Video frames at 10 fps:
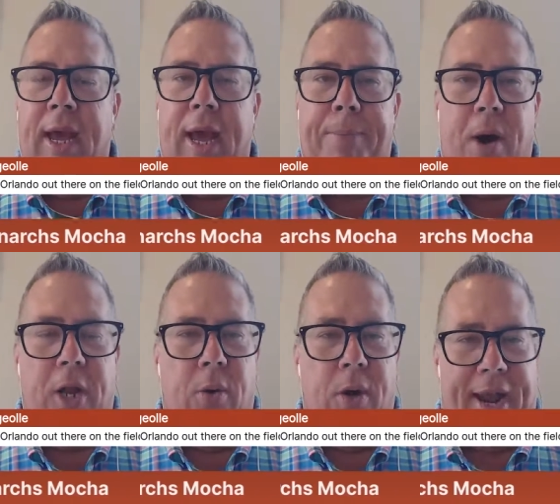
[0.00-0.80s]

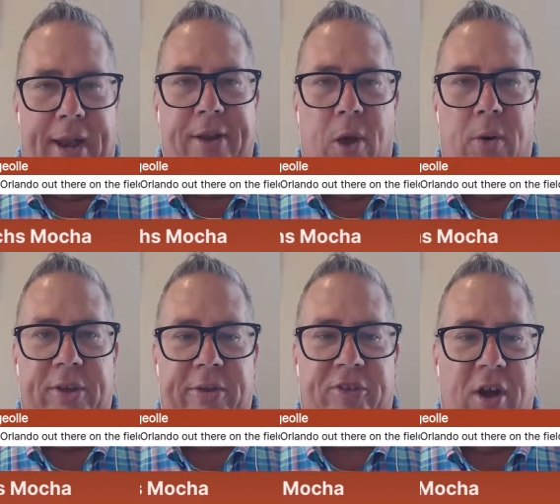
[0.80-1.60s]
Paulo Orlando,
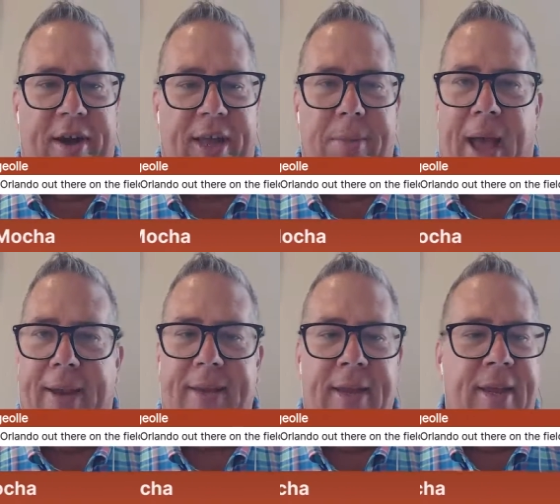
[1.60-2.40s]
who's talking about